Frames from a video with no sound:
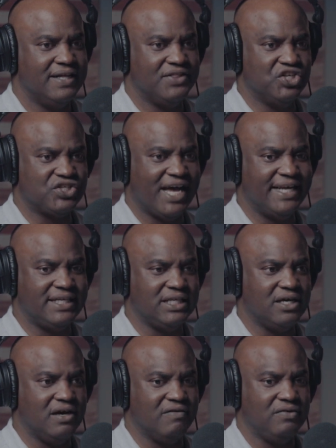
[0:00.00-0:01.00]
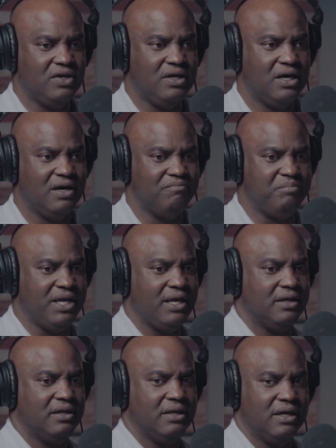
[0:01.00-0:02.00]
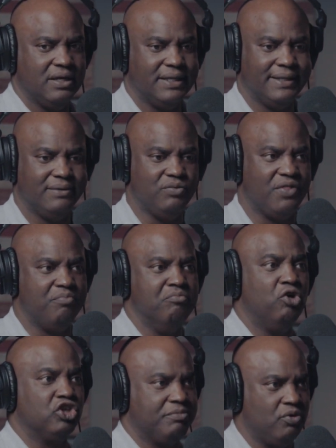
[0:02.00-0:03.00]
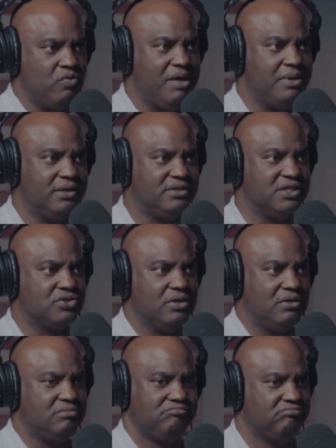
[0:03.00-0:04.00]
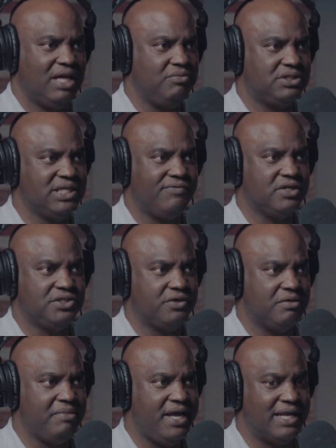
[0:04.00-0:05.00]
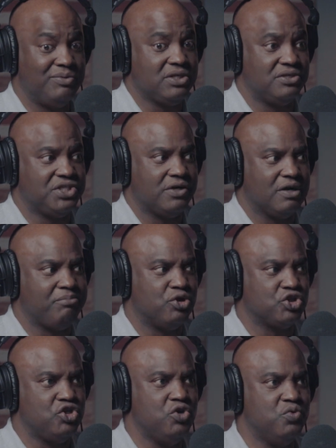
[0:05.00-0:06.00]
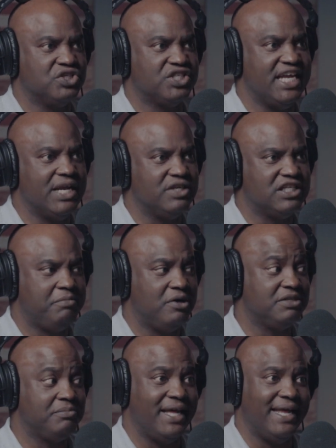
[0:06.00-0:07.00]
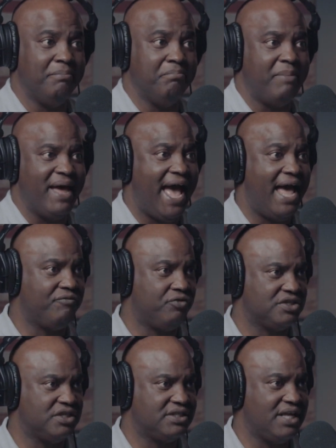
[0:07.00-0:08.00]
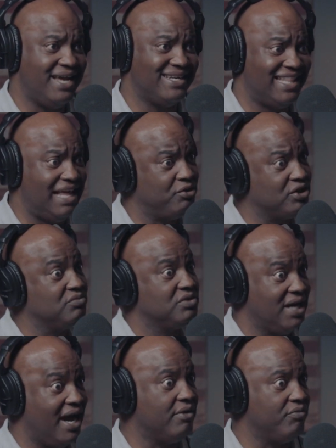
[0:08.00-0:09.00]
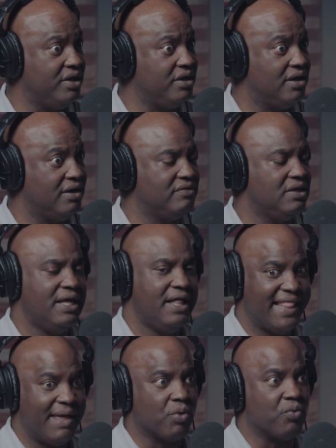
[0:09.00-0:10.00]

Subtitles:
This idea of being with multiple women, that was never considered man. That was considered a person who was irresponsible and bad for society. That person was gotten rid of. Mm-hmm. They were